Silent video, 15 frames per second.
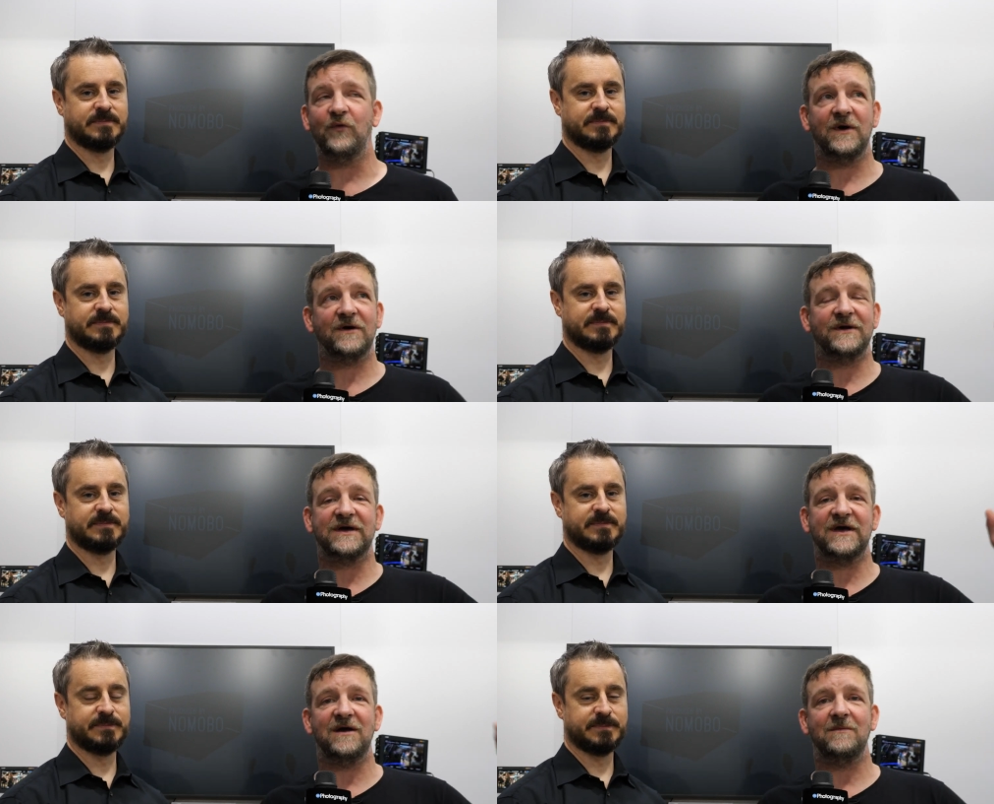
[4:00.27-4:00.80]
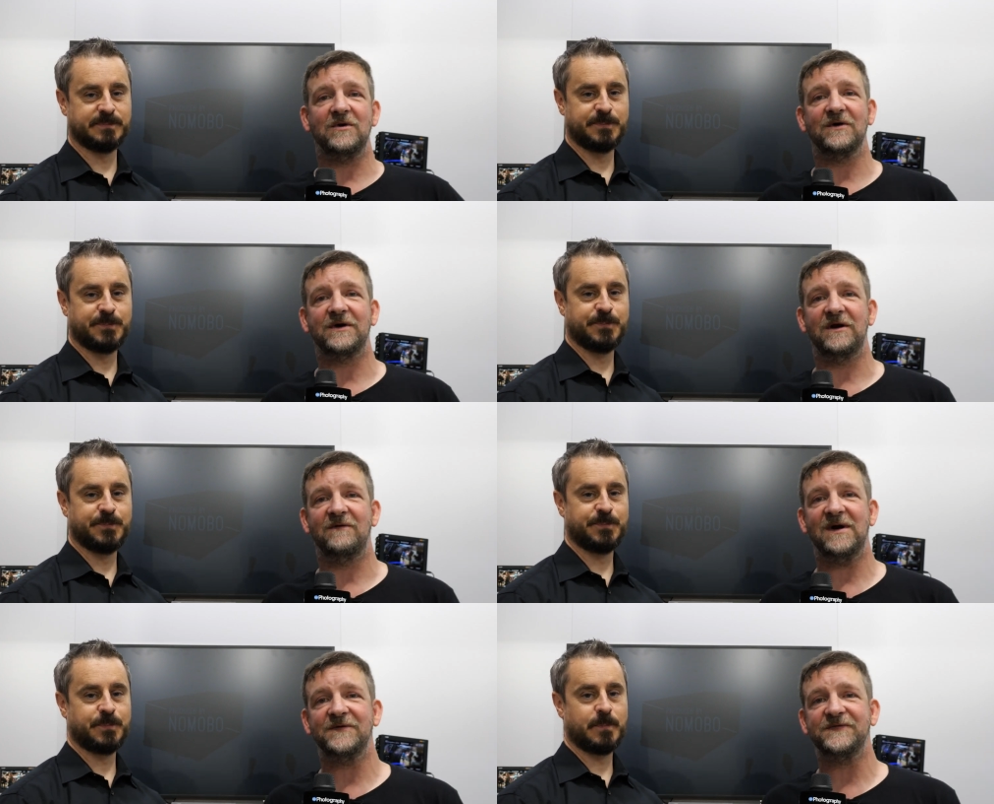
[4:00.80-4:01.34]
Speaker 1: We're going to keep
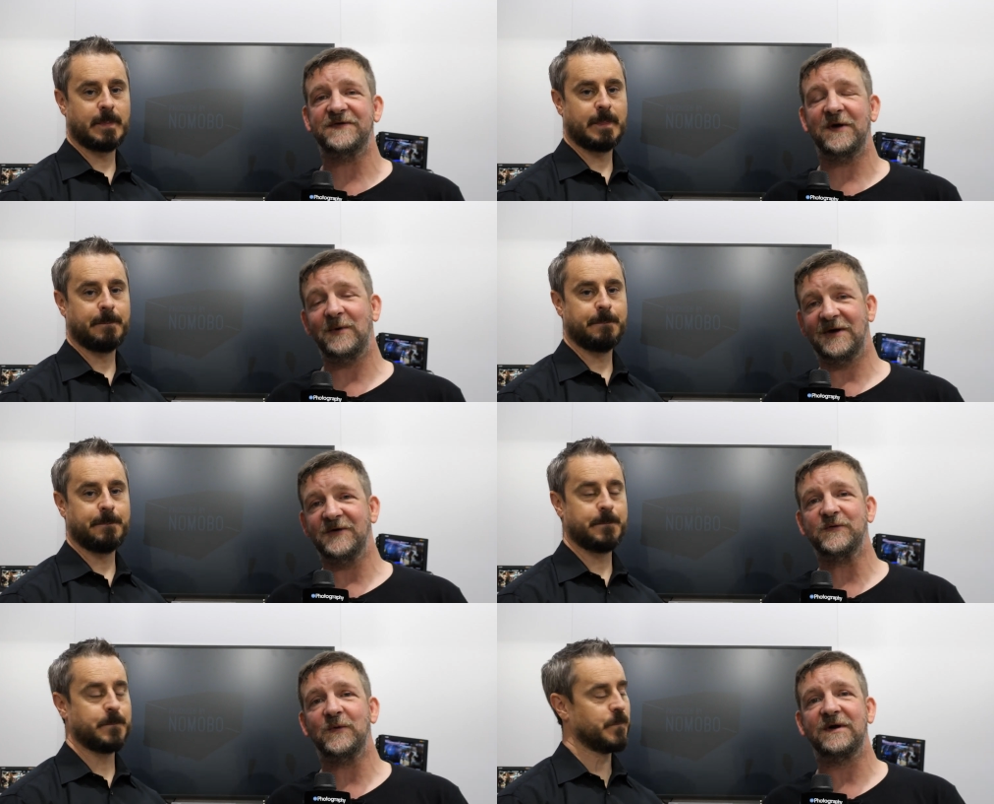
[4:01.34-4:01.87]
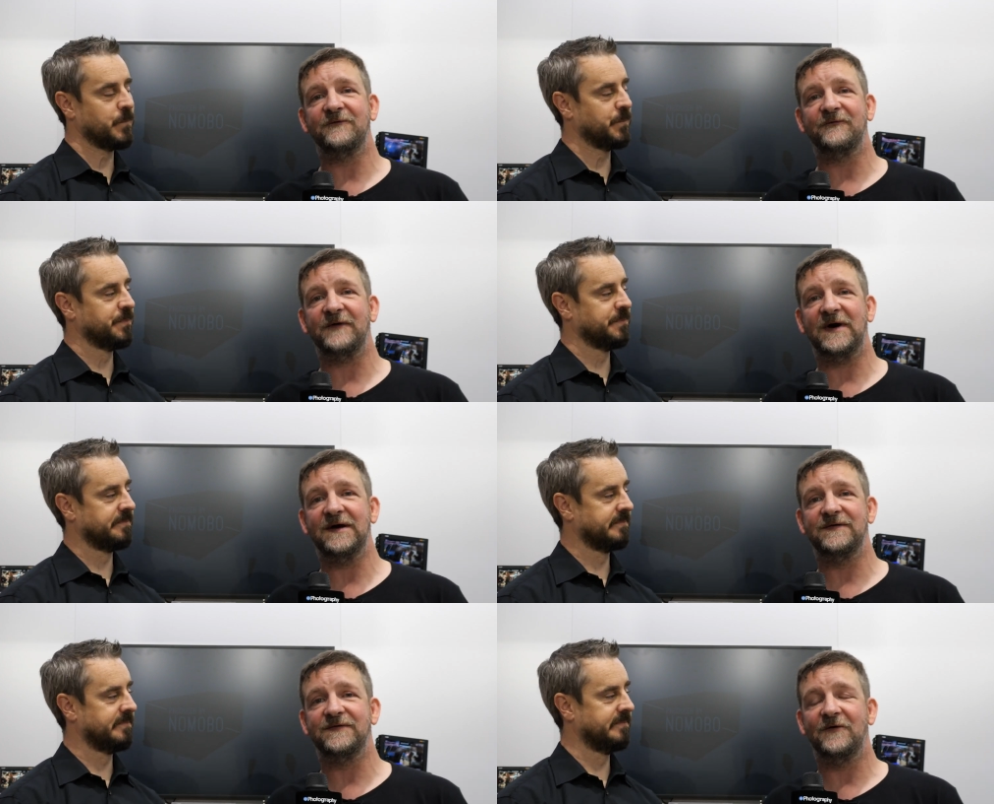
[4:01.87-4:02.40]
looking around, see what else we can
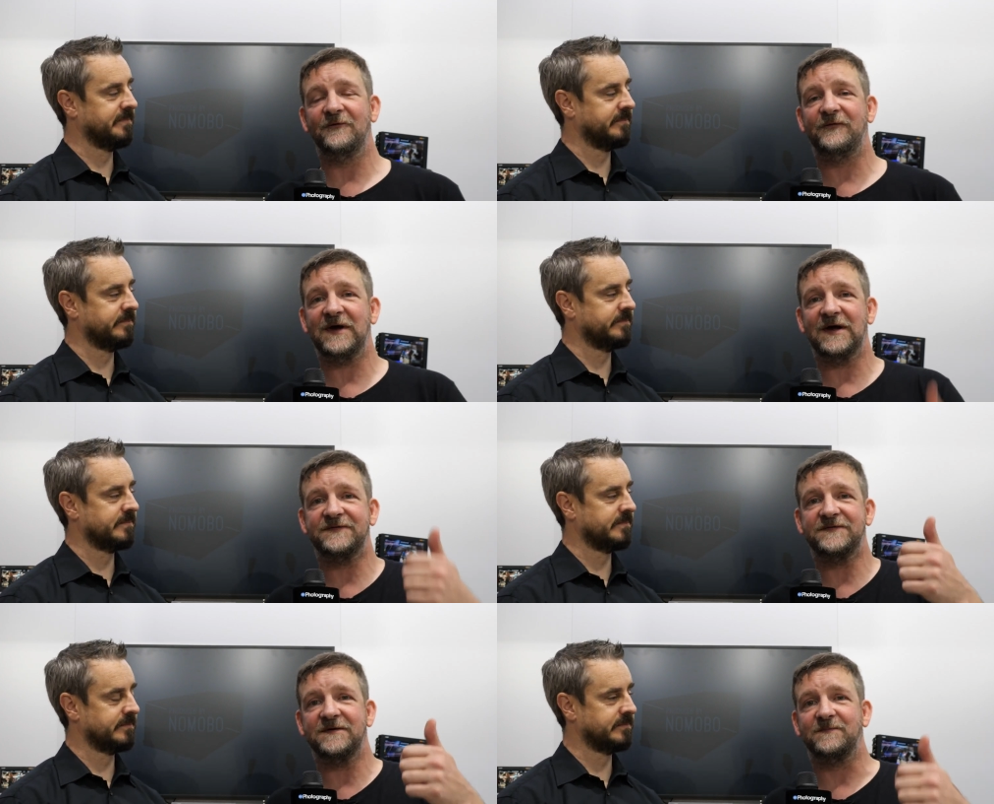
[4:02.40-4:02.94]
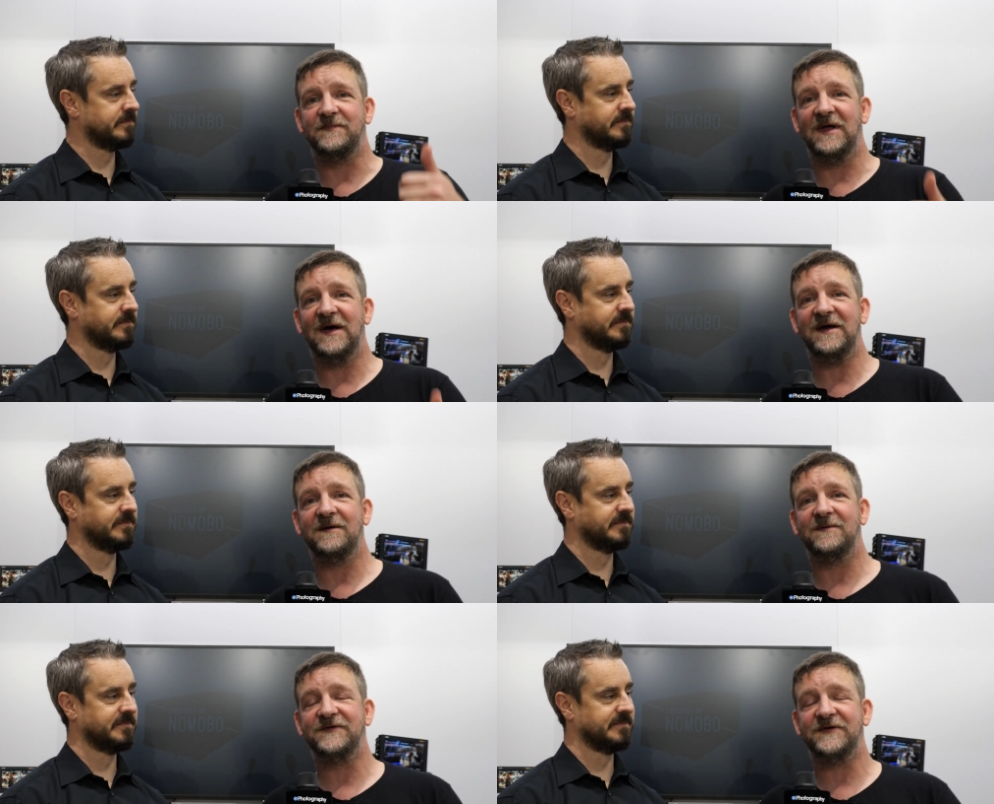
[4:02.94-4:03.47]
find. Don't forget to
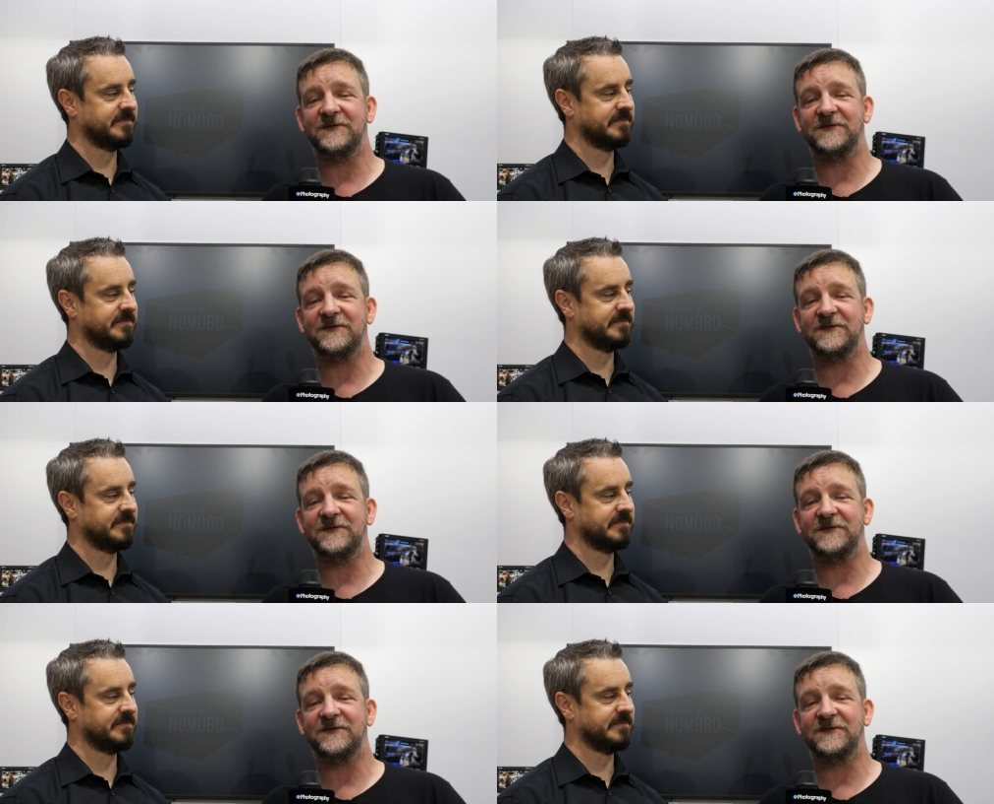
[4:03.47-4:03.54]
like,